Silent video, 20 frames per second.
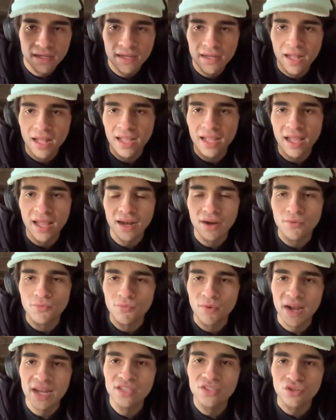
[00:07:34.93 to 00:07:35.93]
I got a
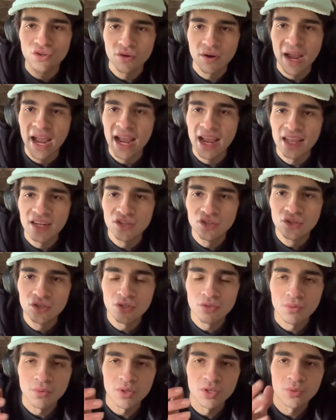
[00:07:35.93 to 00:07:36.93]
Razer Edge,
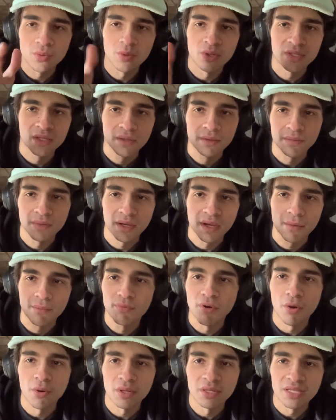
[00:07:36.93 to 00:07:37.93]
which was a like a
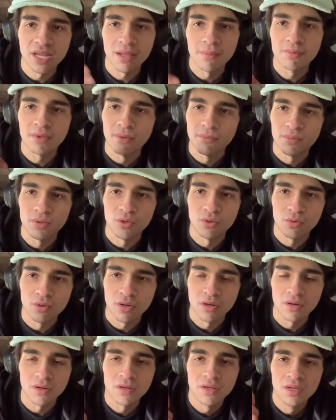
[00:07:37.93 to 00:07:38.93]
prototype
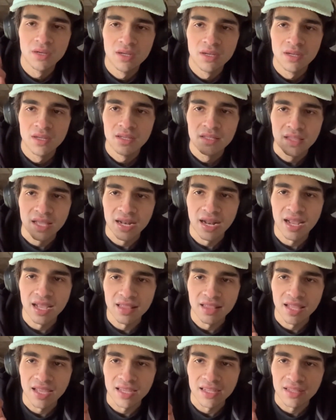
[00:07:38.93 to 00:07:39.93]
computer that
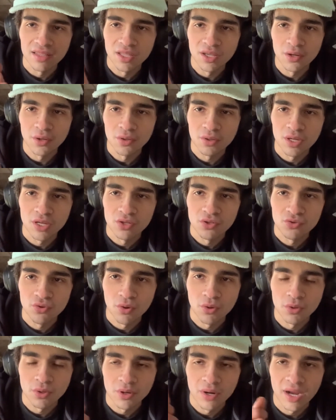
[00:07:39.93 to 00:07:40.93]
had like little
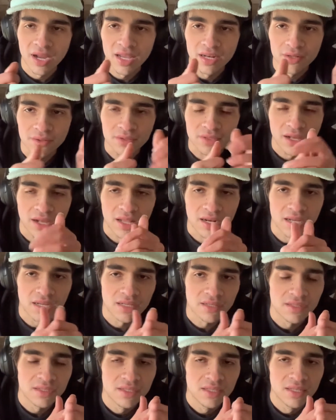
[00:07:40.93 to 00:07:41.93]
controller handles on
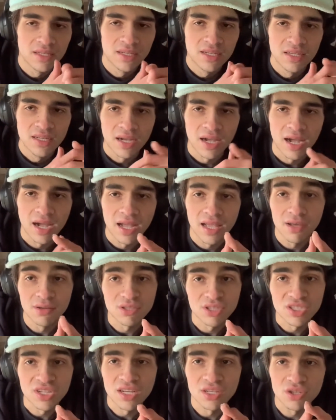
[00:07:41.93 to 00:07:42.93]
it. Uh, it
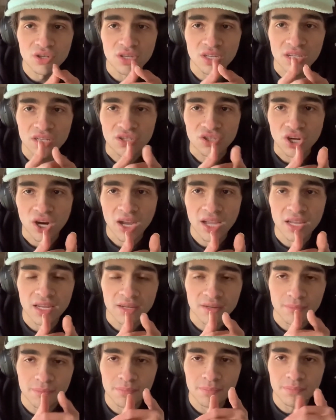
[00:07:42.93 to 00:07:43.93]
was essentially a
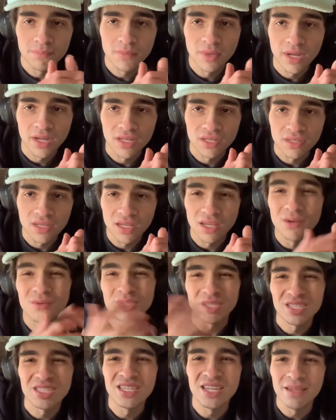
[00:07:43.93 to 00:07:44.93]
giant uh, it
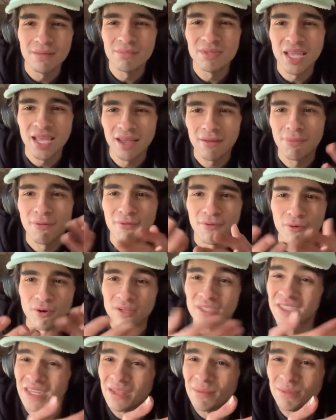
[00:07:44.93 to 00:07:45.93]
was a Steam Deck
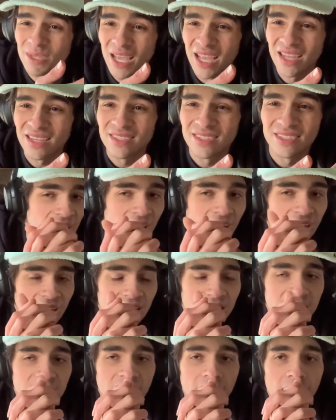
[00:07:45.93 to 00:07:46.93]
before Steam Decks,
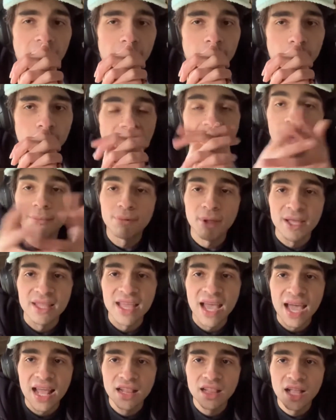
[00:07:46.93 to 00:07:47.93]
and um, I'd play
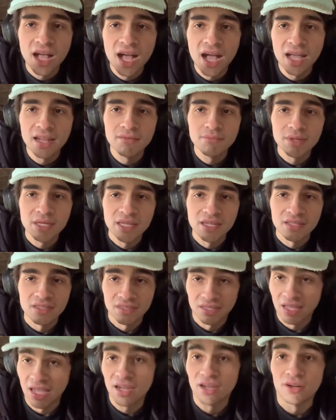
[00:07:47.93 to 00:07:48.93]
that a lot
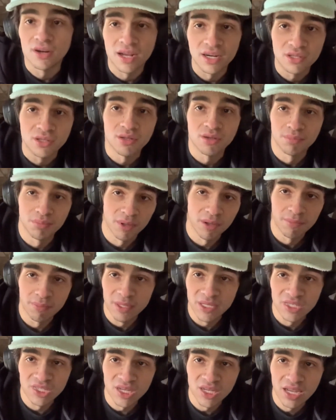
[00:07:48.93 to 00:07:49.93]
because that could actually play
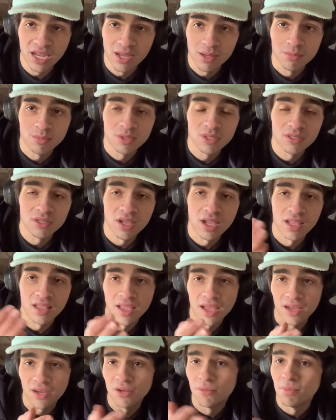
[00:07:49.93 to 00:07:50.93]
PC games, and
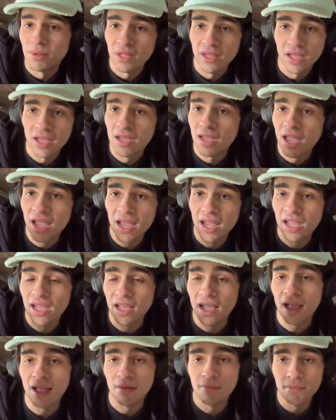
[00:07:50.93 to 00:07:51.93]
that could be like,
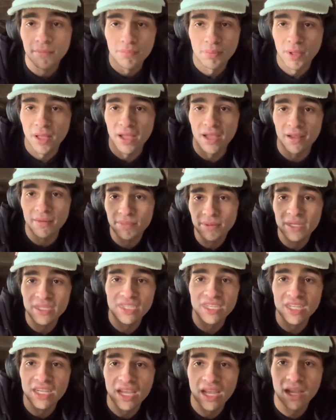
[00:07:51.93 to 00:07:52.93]
hey, I'm playing
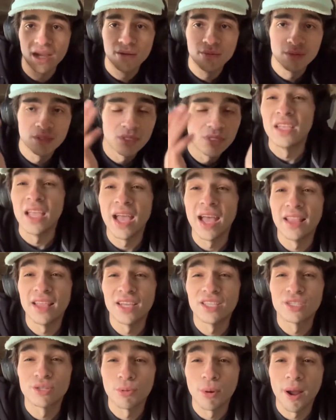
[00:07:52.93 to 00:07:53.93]
PC games. Yeah,
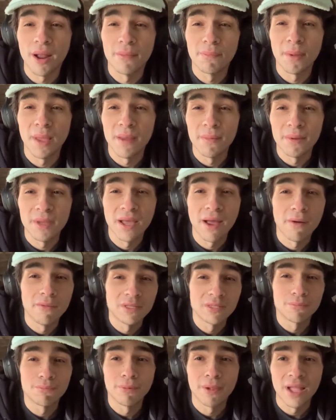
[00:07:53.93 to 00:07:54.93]
that's right, baby. I
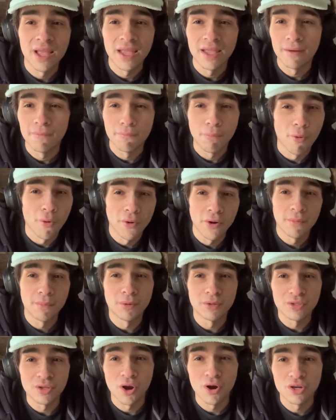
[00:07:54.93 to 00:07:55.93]
was playing
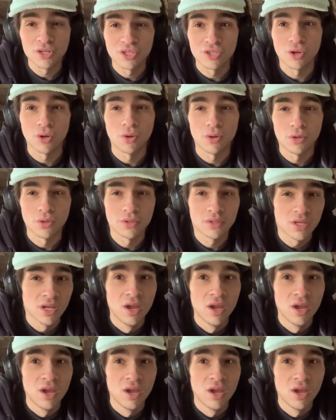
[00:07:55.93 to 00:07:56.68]
Portable Dark Souls